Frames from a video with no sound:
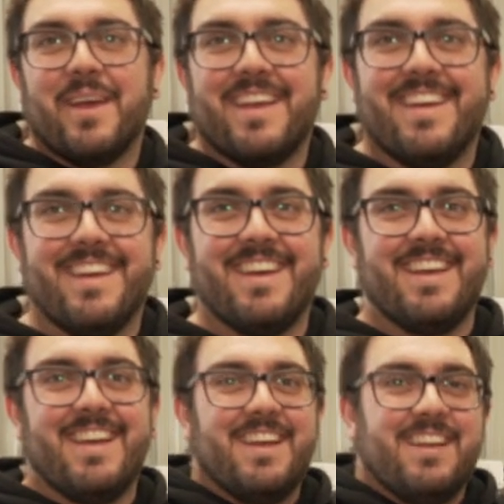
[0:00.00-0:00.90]
It was partly
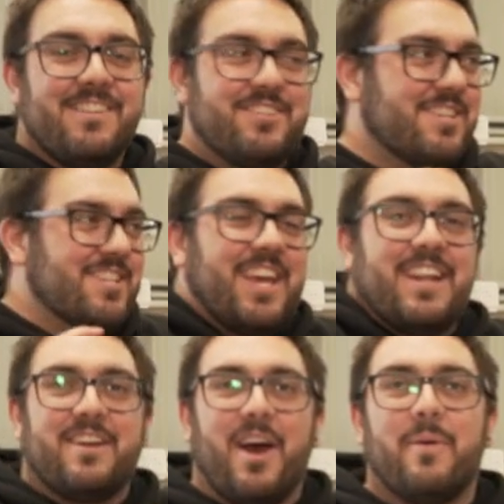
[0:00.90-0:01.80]
cheap and dirty. Just to
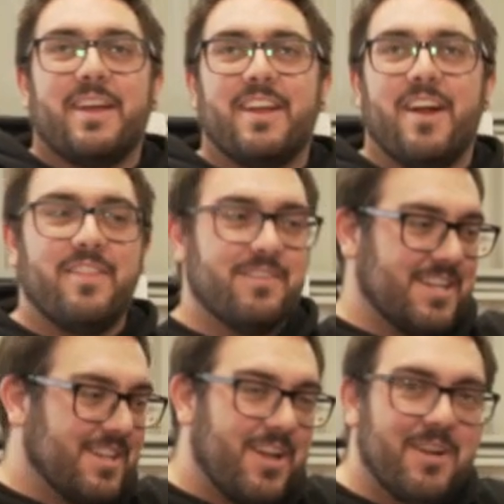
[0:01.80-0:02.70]
get it going. You know, there was
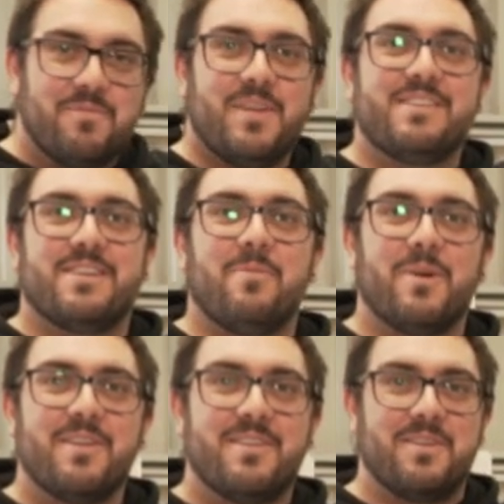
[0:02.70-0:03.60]
a lot of things I
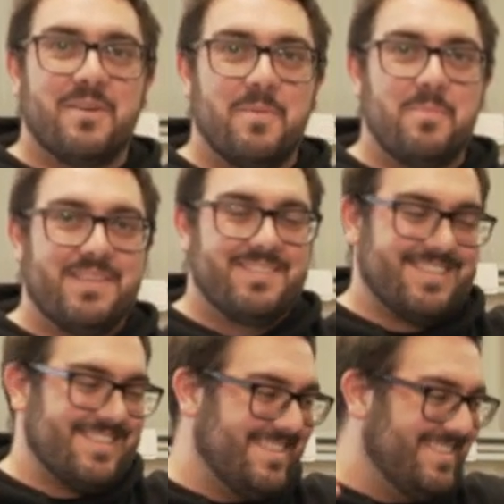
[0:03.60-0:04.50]
wanted to do, but
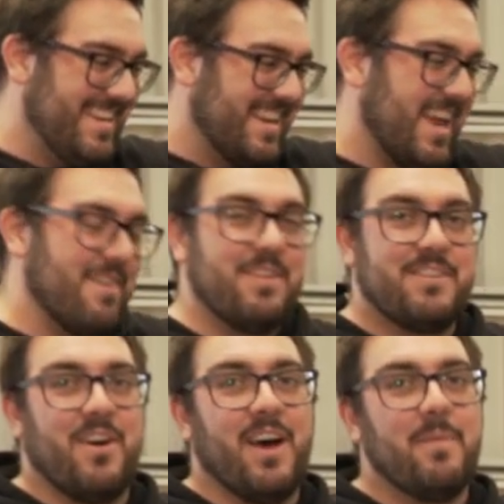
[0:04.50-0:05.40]
just didn't have the
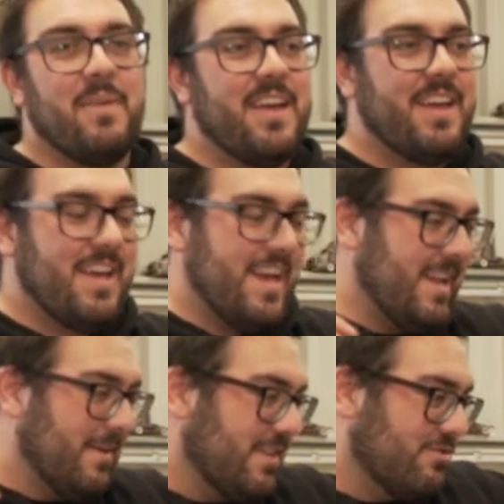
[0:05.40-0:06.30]
time.
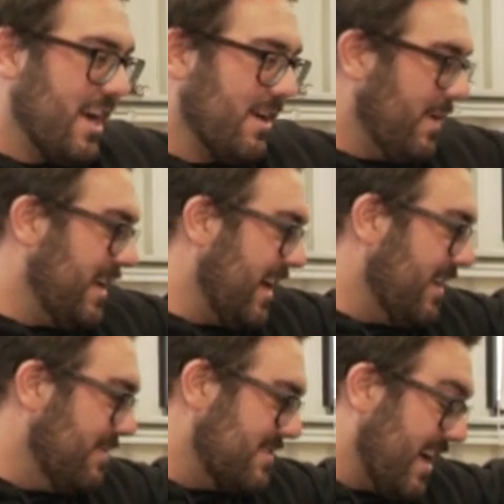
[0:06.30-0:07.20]
Anyway, drag
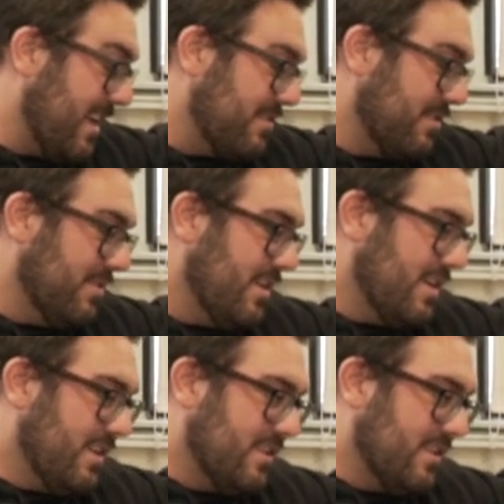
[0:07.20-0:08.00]
weekend was cancelled.